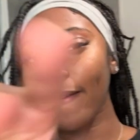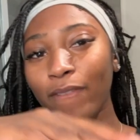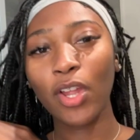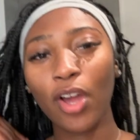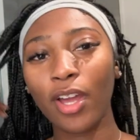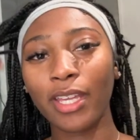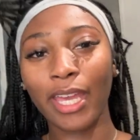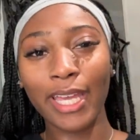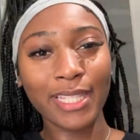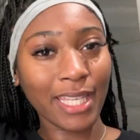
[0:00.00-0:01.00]
done done it
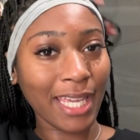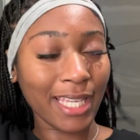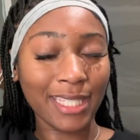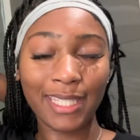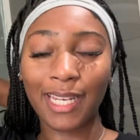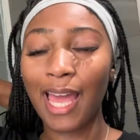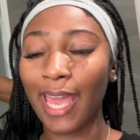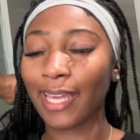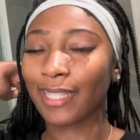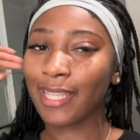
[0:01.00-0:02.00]
out. It is
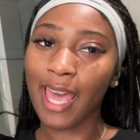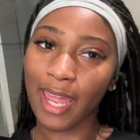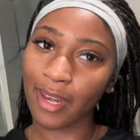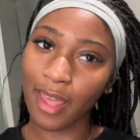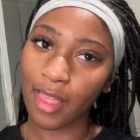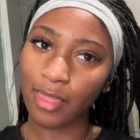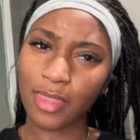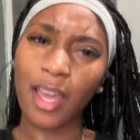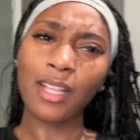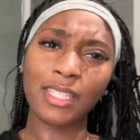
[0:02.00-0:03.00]
like
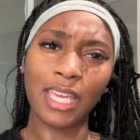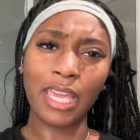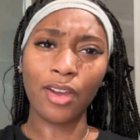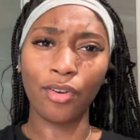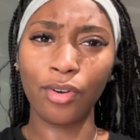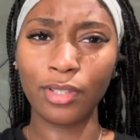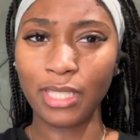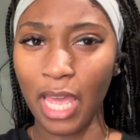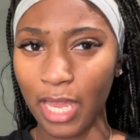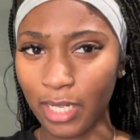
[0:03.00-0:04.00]
10:30 or
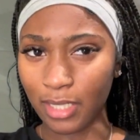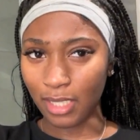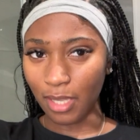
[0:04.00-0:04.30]
10